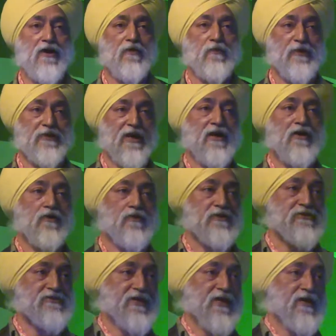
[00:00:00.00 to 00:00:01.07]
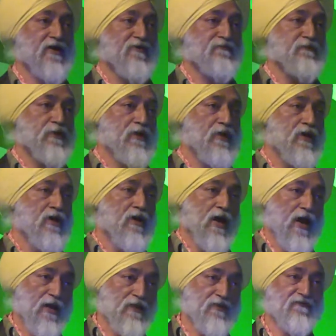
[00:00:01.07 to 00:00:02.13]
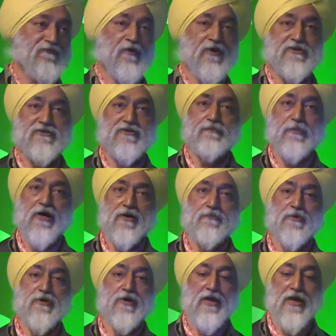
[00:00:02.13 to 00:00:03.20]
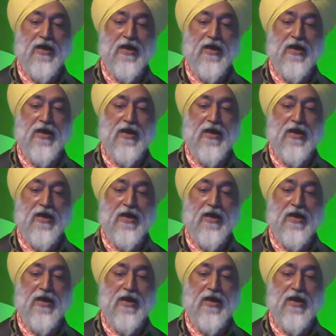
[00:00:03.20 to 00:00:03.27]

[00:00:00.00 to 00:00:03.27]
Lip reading: with their local state government and the forest department.